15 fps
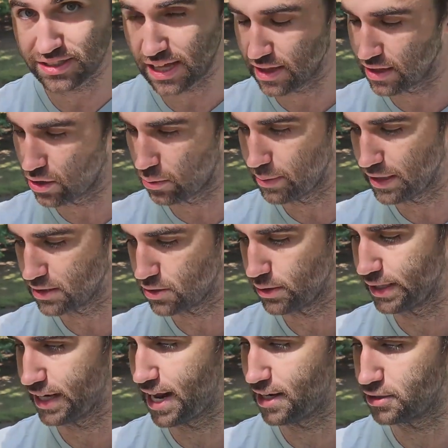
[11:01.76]
that little bit so
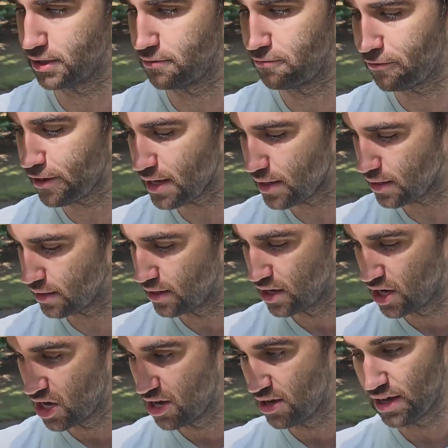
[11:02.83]
it can actually fit.
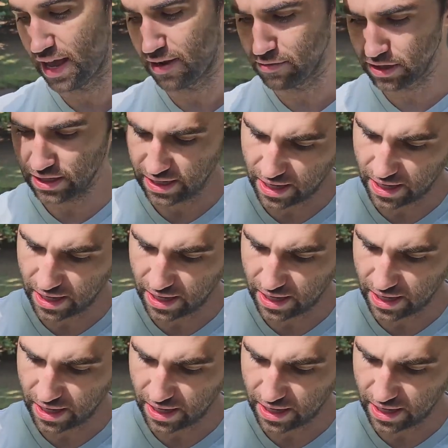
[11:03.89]
Everything